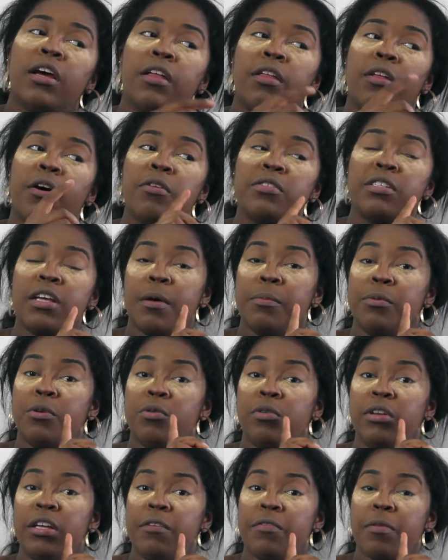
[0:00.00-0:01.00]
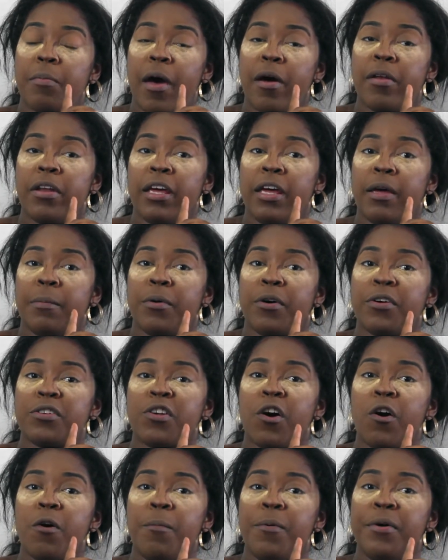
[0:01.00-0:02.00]
The whole time you leave the powder here, because
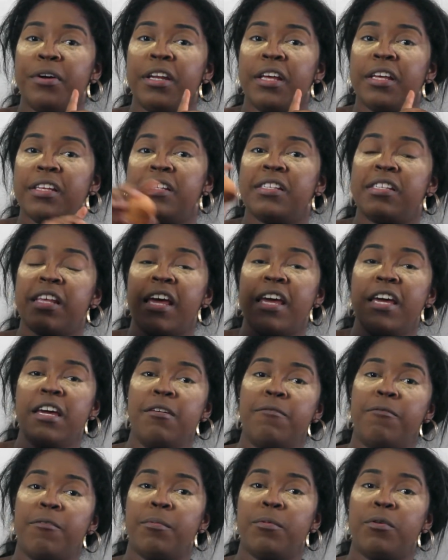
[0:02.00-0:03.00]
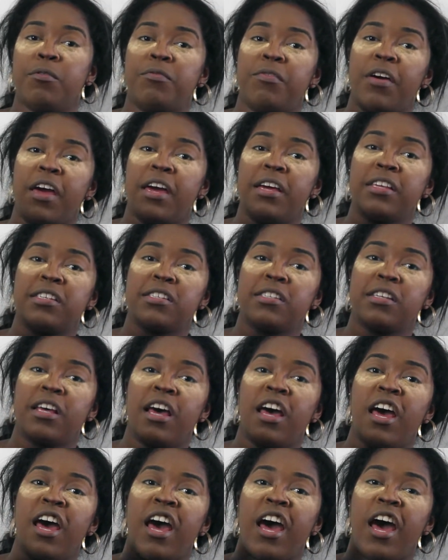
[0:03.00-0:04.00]
the whole point is the heat from your face
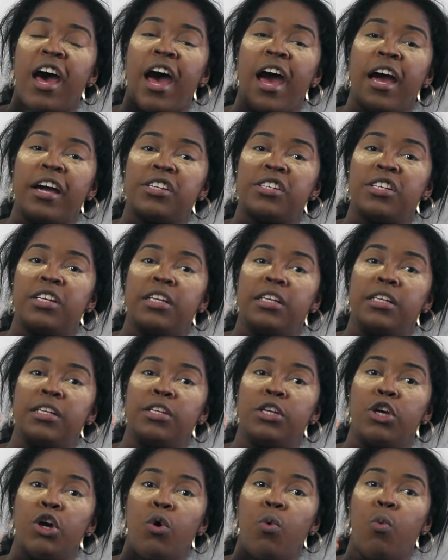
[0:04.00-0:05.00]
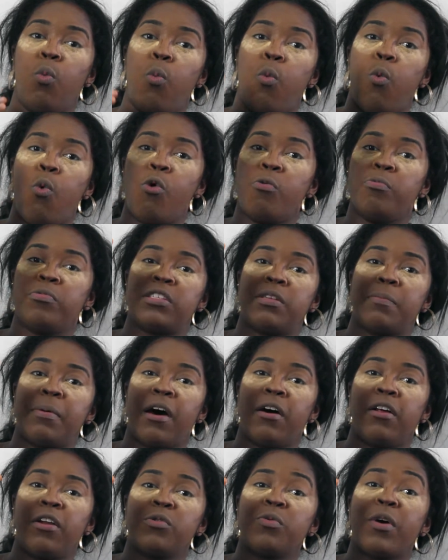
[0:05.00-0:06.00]
actually warms the
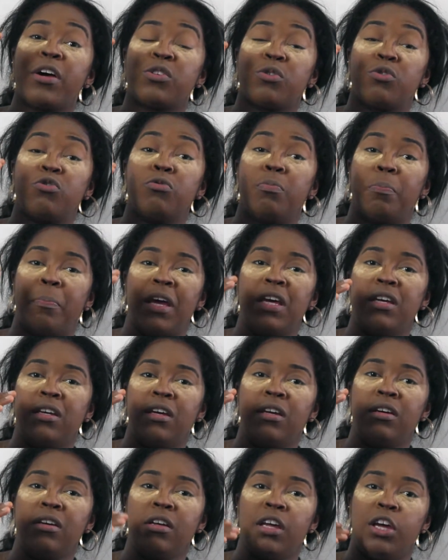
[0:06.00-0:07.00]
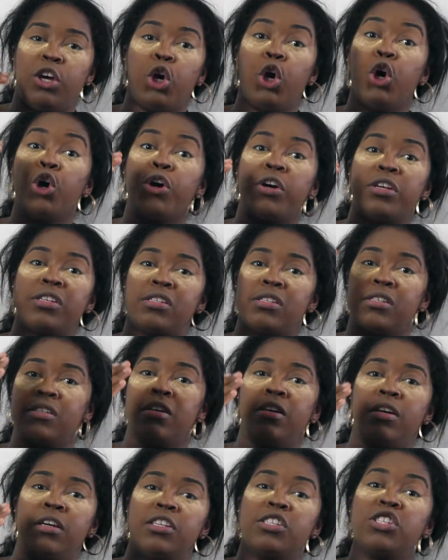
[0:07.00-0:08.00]
powder. That's why it's called baking. It cooks.
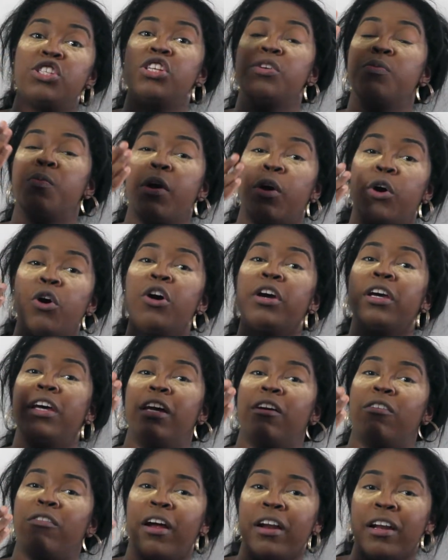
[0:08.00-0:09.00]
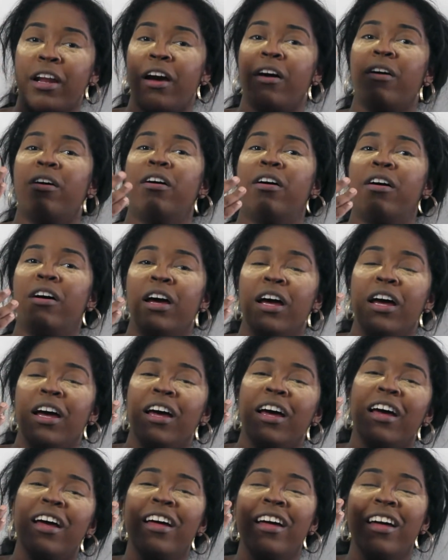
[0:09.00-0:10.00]
So we're cooking right now.
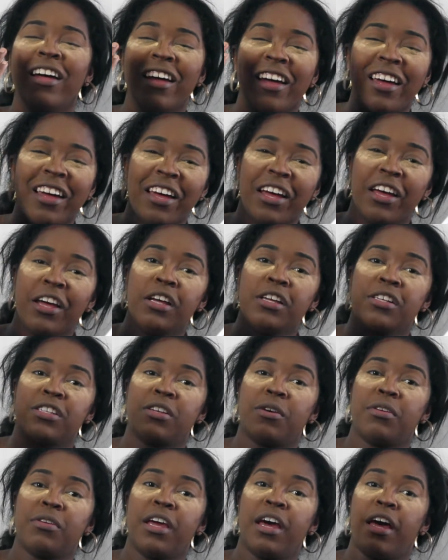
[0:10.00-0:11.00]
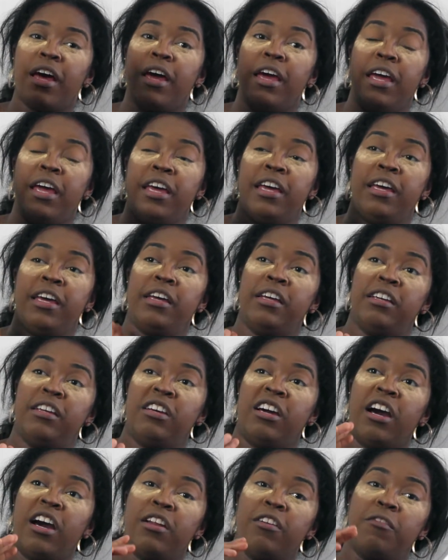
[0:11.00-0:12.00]
So yeah, it
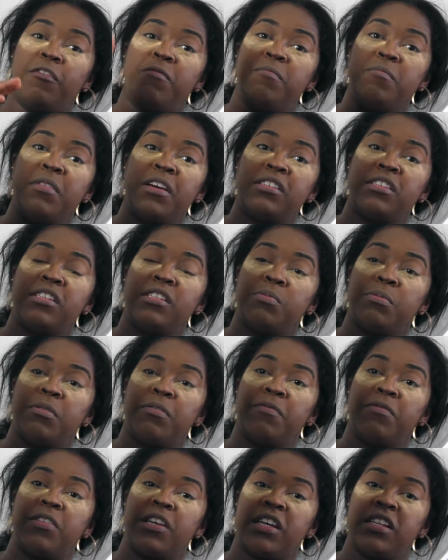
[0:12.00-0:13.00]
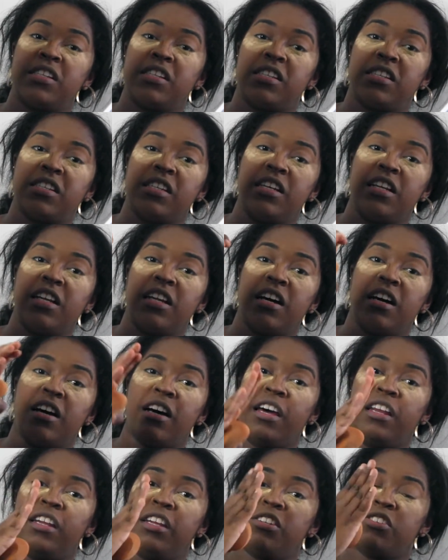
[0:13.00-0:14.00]
kind of mixes with the
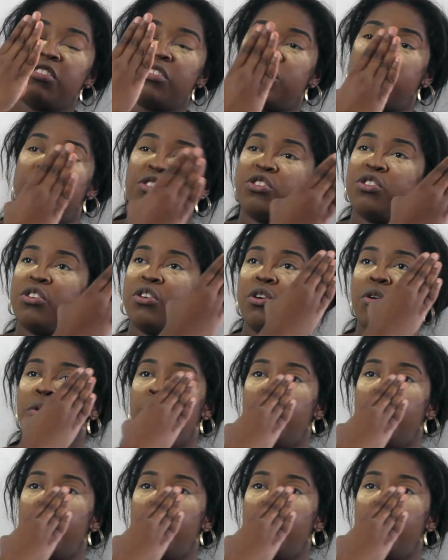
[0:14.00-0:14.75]
concealer and it just